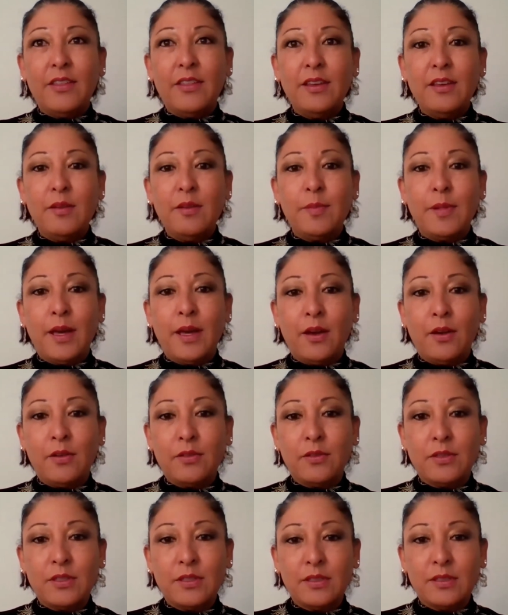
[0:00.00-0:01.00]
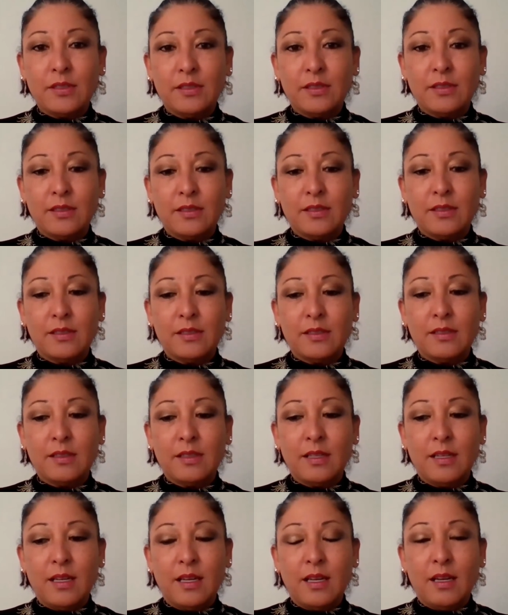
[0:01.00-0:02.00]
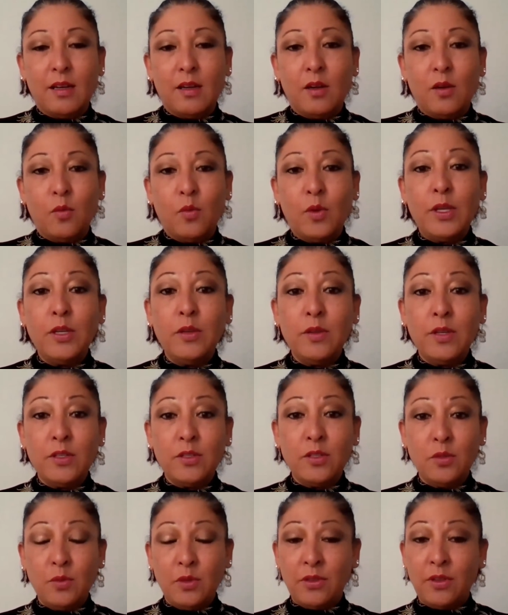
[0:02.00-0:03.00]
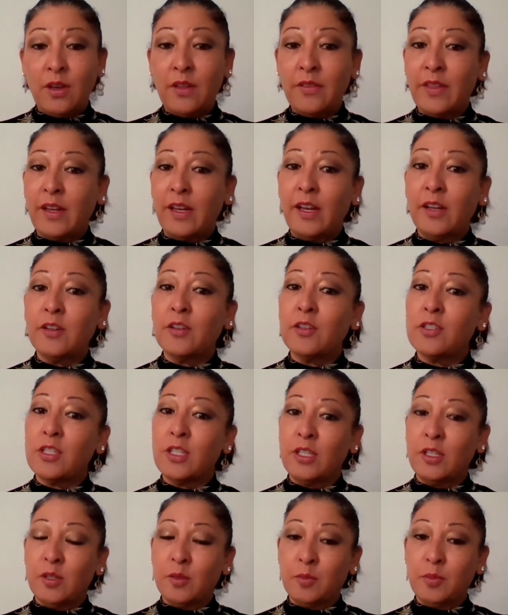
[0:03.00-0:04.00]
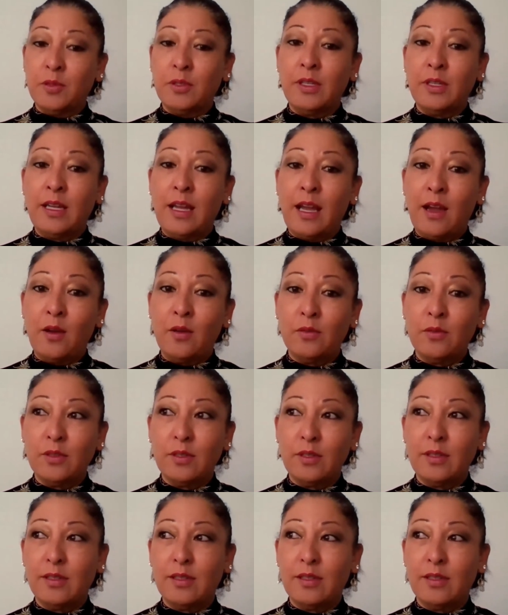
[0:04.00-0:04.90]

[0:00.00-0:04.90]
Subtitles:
think about what you can do with all that energy you're putting out